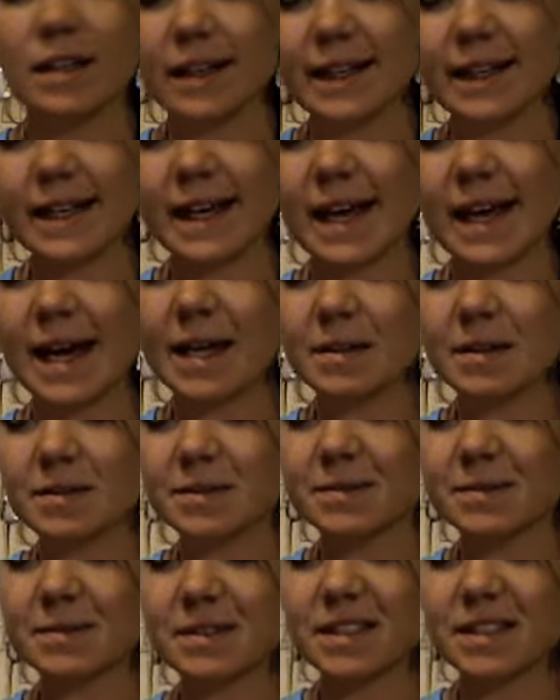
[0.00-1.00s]
yeah.
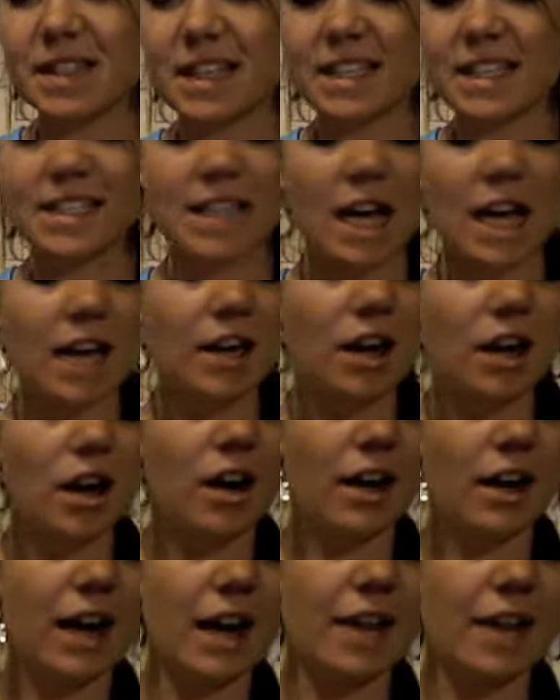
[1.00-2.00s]
It's kind of
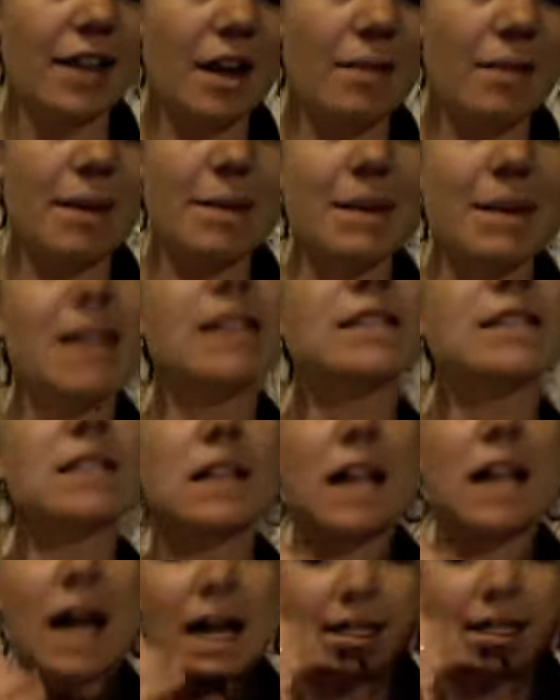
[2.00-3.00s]
hard, and I thought maybe these
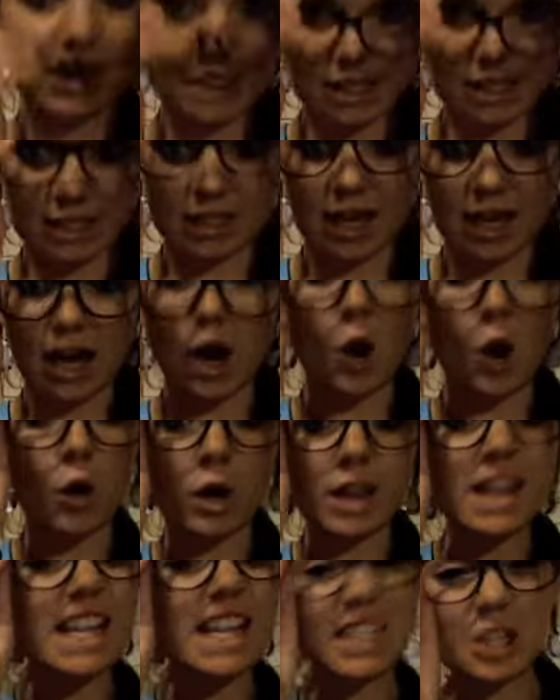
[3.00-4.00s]
glasses,
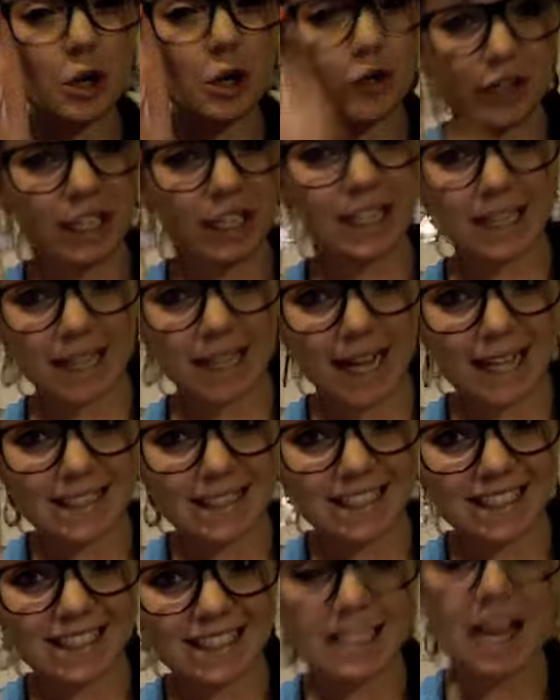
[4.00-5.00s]
these aren't real
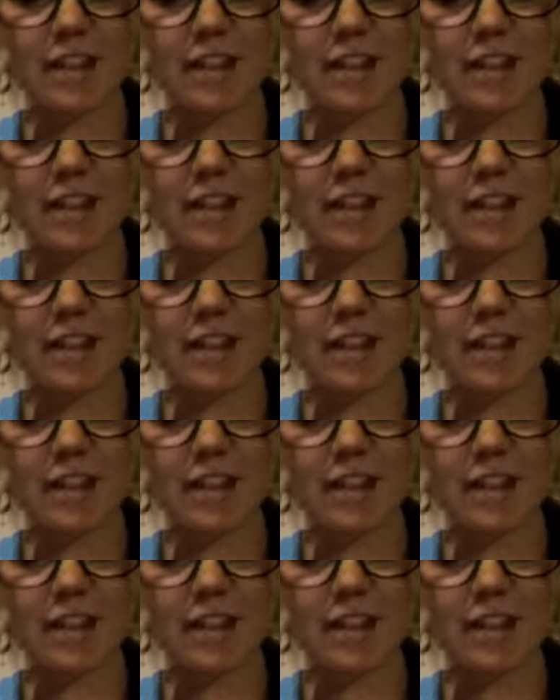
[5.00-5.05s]
glasses.